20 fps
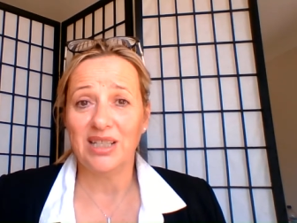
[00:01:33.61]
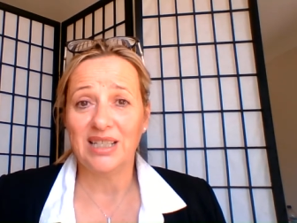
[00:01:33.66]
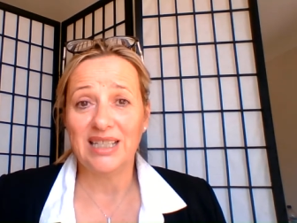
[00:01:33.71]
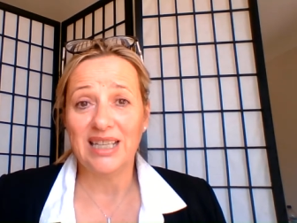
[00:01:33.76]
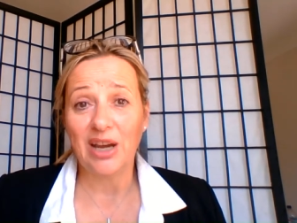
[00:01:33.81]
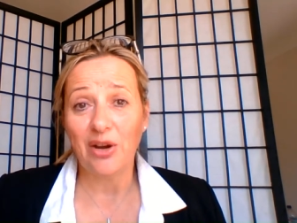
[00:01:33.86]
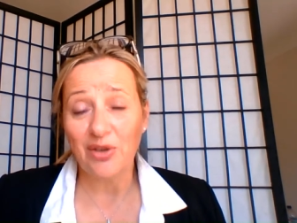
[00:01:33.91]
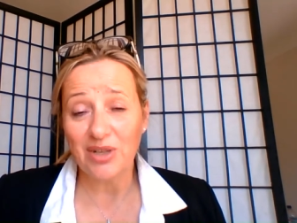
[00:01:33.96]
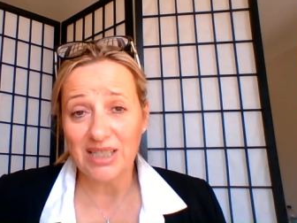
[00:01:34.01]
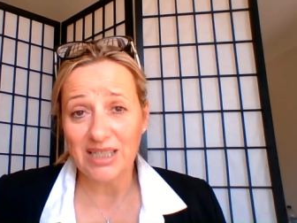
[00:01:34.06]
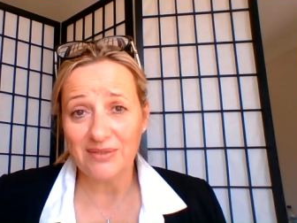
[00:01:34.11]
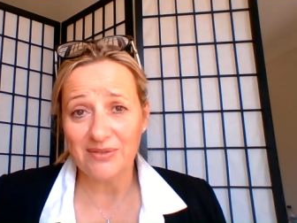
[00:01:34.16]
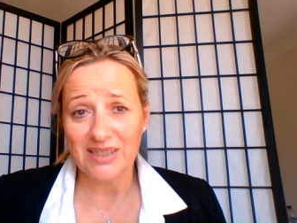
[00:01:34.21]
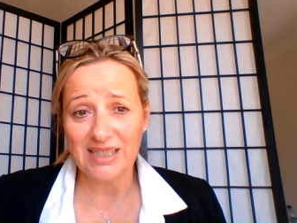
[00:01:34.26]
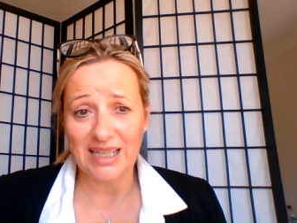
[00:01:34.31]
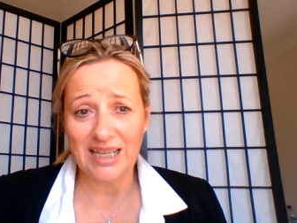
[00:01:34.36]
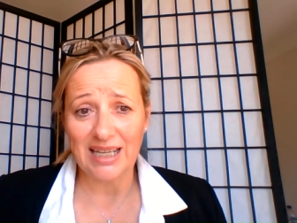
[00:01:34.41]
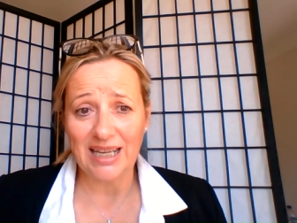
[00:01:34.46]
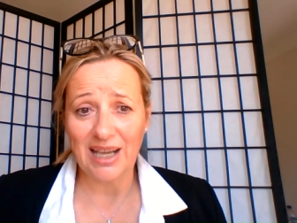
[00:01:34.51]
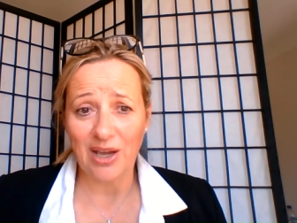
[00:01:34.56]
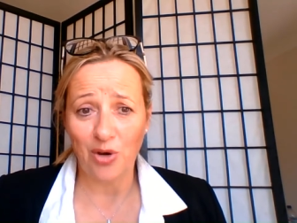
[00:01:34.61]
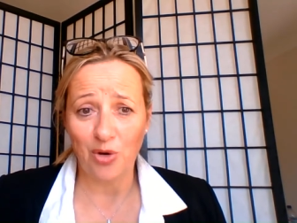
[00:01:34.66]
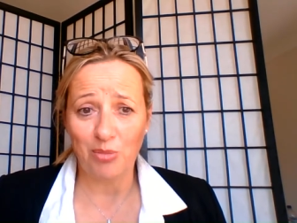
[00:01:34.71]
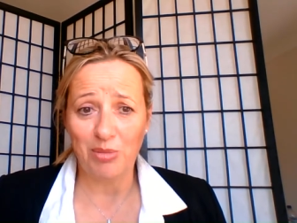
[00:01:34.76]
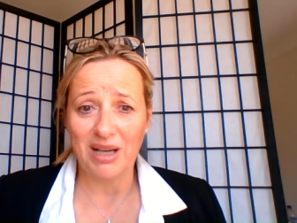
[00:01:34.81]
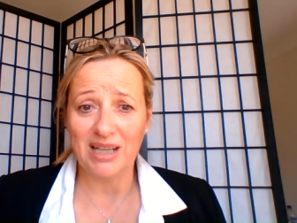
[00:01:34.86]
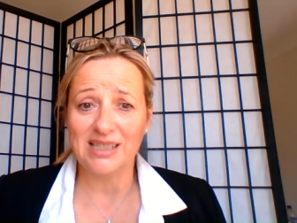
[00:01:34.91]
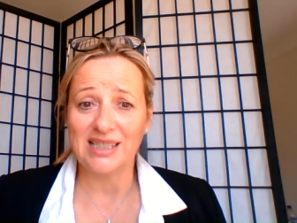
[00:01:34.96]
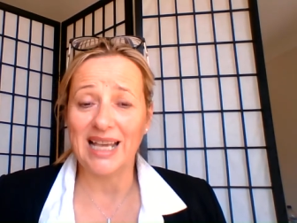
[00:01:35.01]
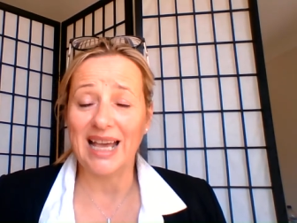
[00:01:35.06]
narratives can help
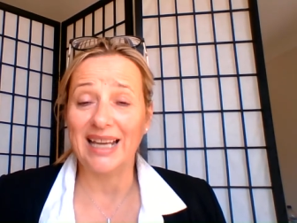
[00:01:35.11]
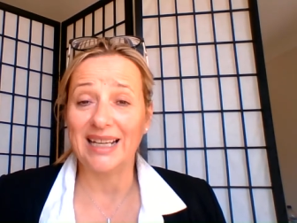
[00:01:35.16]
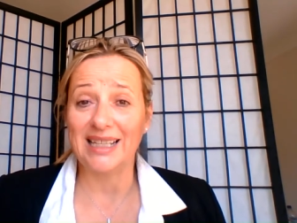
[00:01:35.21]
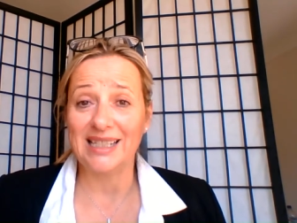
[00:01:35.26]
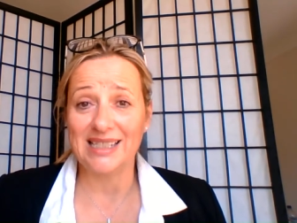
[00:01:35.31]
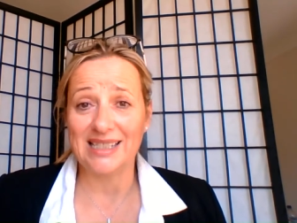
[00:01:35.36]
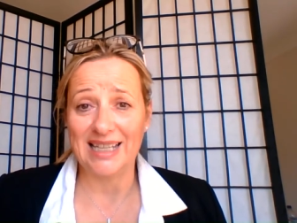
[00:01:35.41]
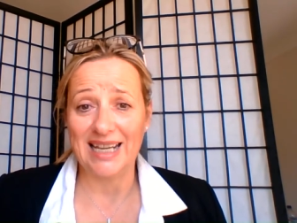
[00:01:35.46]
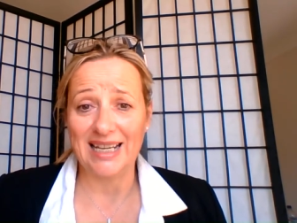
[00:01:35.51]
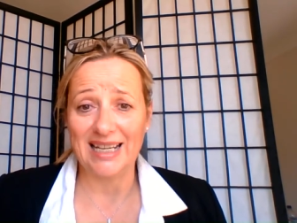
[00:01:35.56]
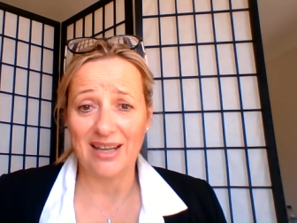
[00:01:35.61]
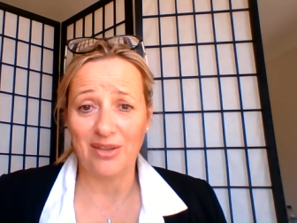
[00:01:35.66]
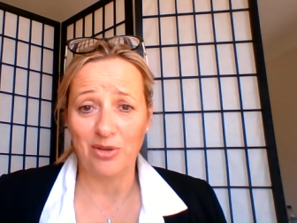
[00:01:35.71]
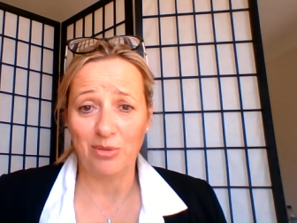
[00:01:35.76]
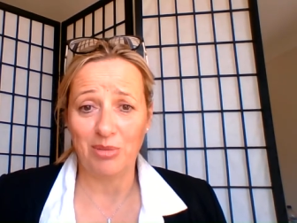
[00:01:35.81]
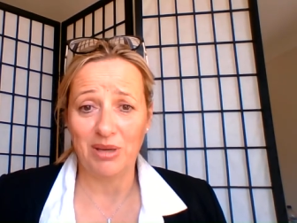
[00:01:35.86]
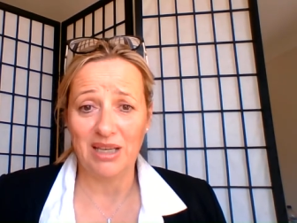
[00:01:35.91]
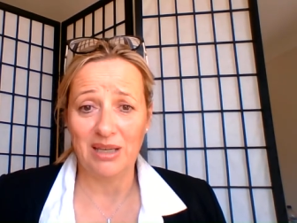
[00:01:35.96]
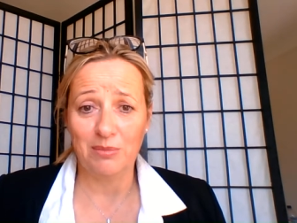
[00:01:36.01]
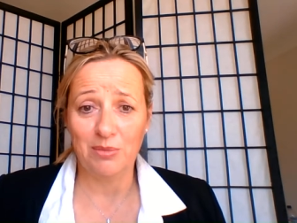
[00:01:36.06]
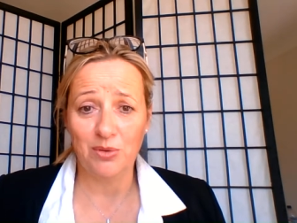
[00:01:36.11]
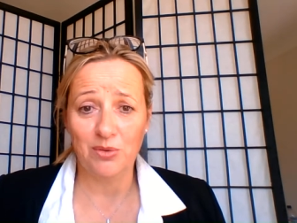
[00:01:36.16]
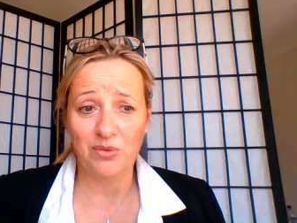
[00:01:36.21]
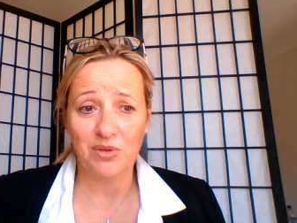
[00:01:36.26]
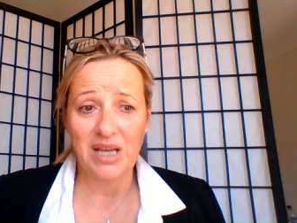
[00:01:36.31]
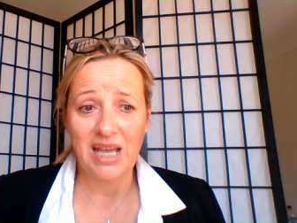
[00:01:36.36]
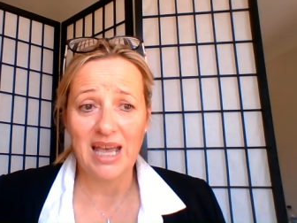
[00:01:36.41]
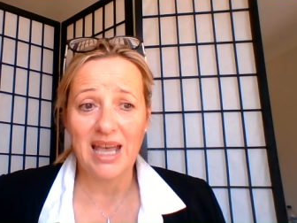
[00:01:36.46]
us understand other people